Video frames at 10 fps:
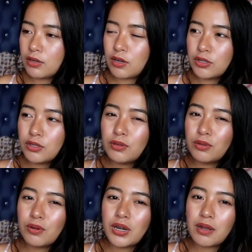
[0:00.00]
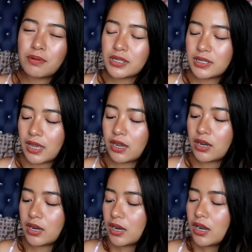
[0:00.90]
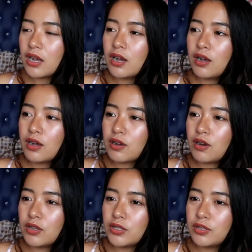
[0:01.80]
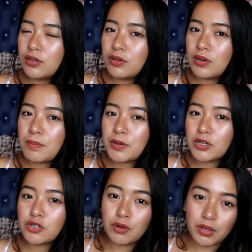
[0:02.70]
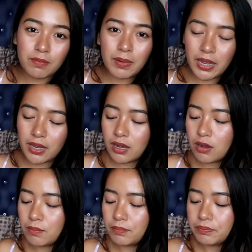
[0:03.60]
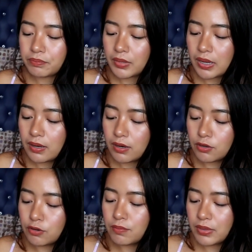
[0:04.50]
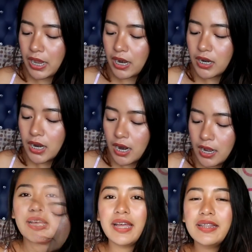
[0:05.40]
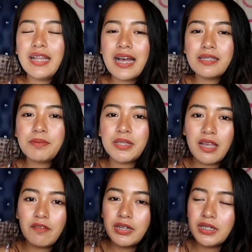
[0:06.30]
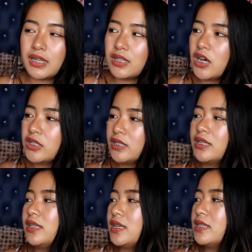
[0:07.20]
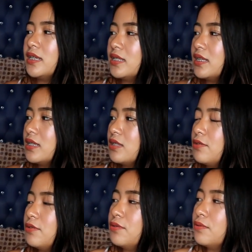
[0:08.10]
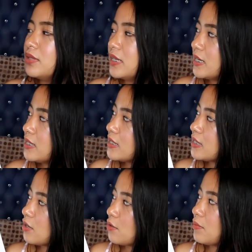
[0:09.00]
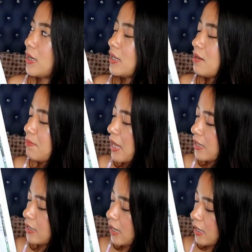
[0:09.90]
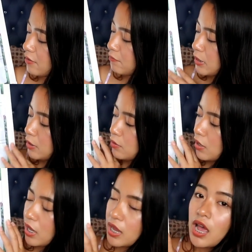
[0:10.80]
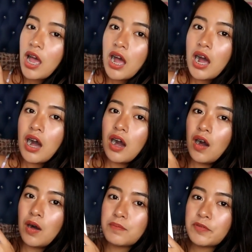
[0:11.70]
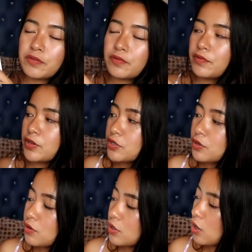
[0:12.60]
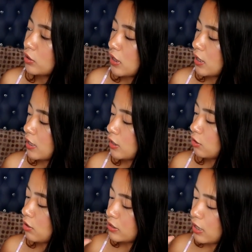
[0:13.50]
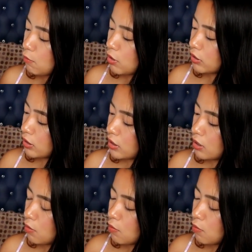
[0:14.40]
condo tour, I would say, or condo. I'm gonna show you my room there. And last but definitely not the least is this to-do list or weekly planner. And I've been looking for so long ng ganito kasi I wanted a